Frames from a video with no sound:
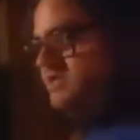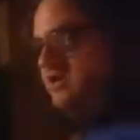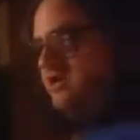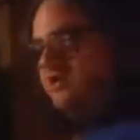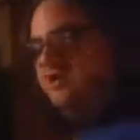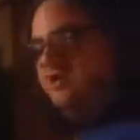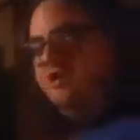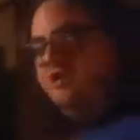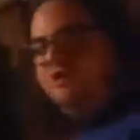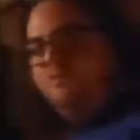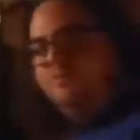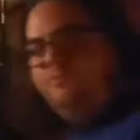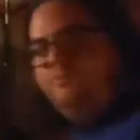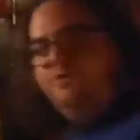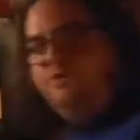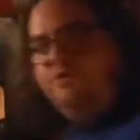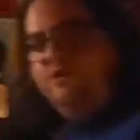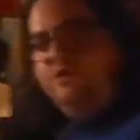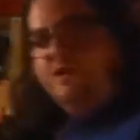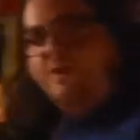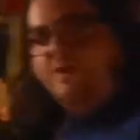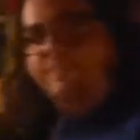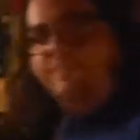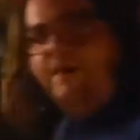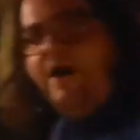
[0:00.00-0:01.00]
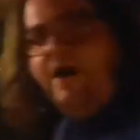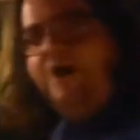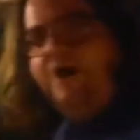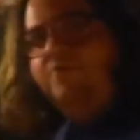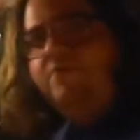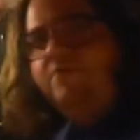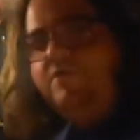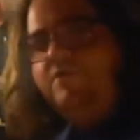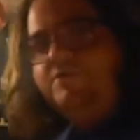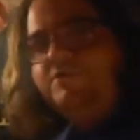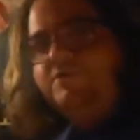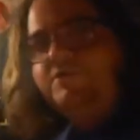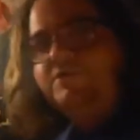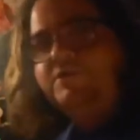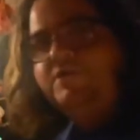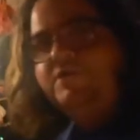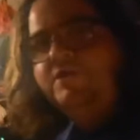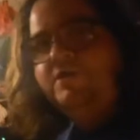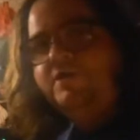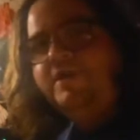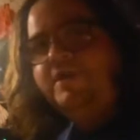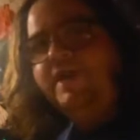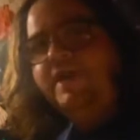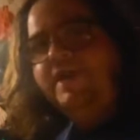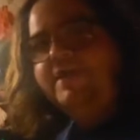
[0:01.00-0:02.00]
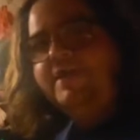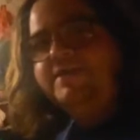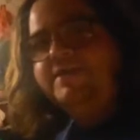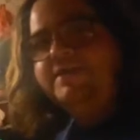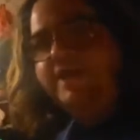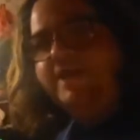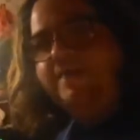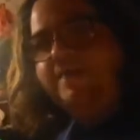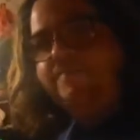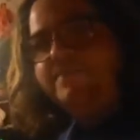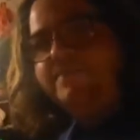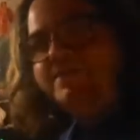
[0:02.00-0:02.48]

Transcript: are good to put in a pot roast. These and